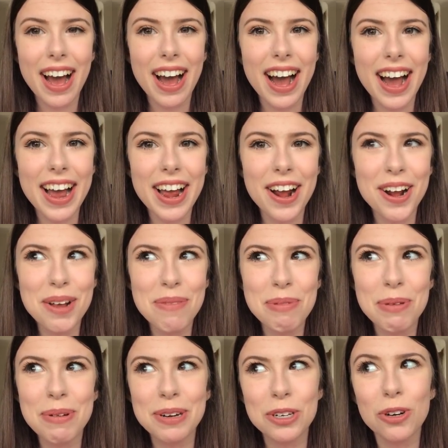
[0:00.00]
I
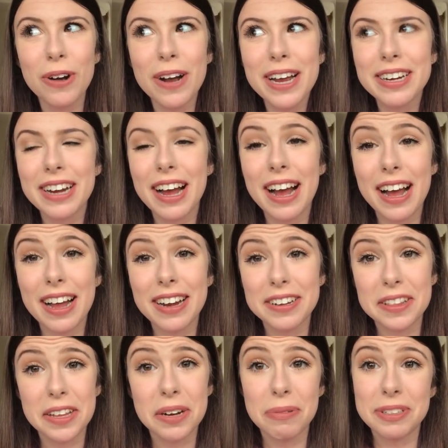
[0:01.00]
hope you enjoyed
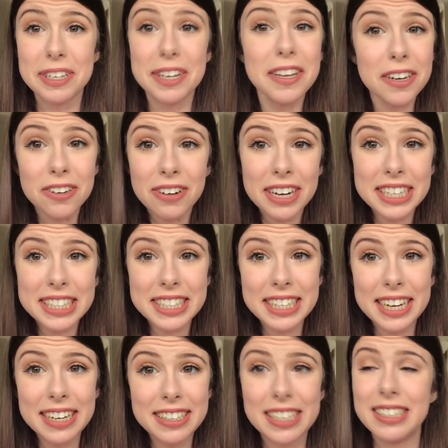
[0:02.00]
and that it was
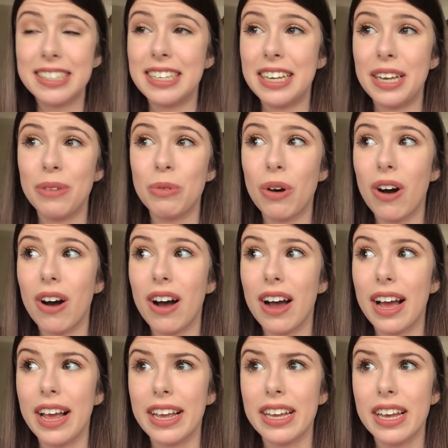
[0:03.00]
interesting to see what
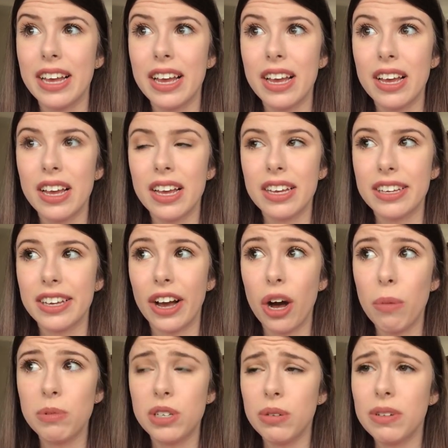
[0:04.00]
I get
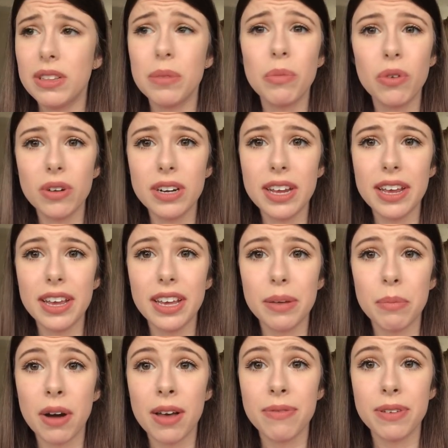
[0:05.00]
up to in the morning
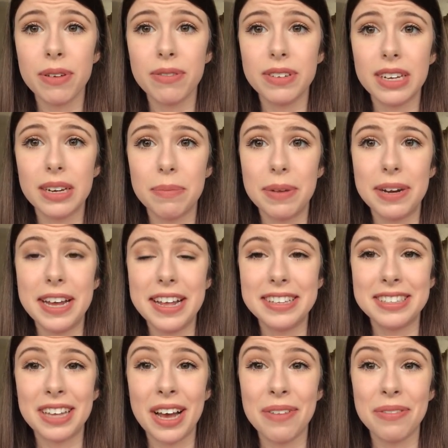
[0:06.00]
in my fifteen
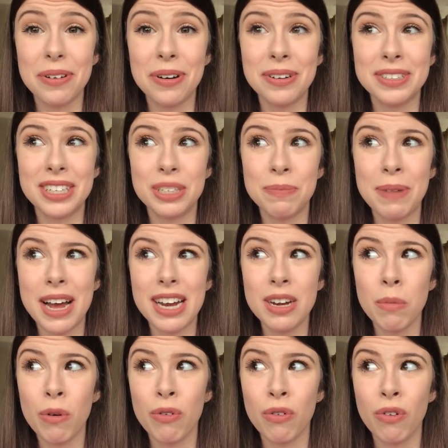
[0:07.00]
minutes that I've got to
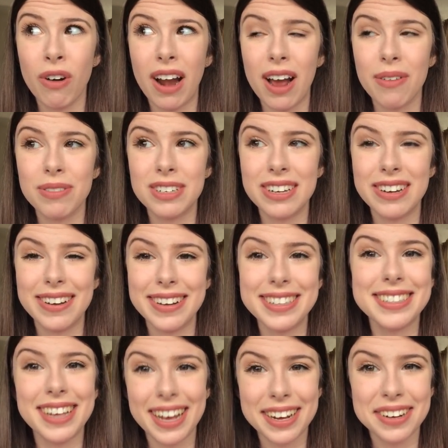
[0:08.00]
spend before I have to
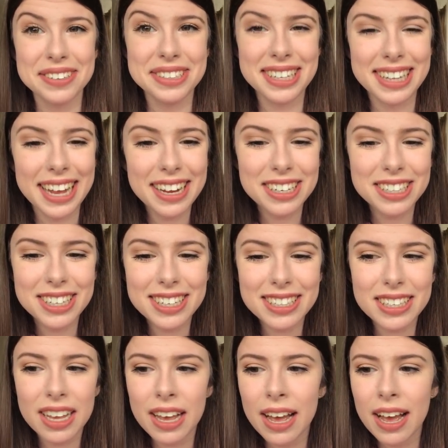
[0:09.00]
cycle to lectures.